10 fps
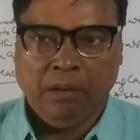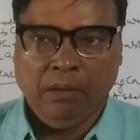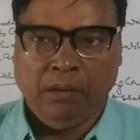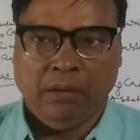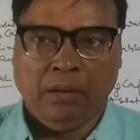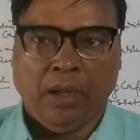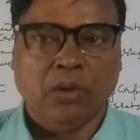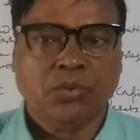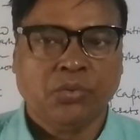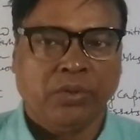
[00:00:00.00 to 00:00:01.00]

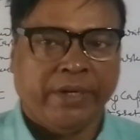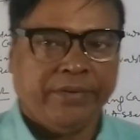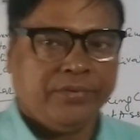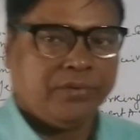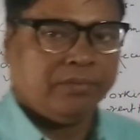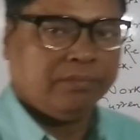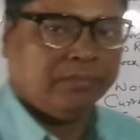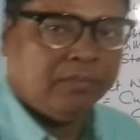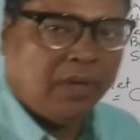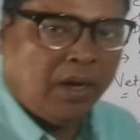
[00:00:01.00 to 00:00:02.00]
Hello students,
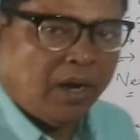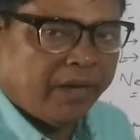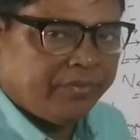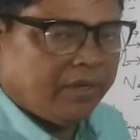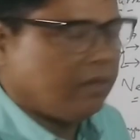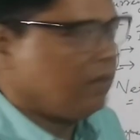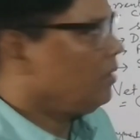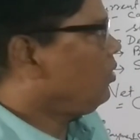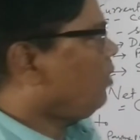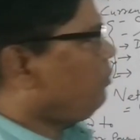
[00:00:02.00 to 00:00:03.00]
I think
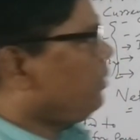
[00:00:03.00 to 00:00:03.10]
you have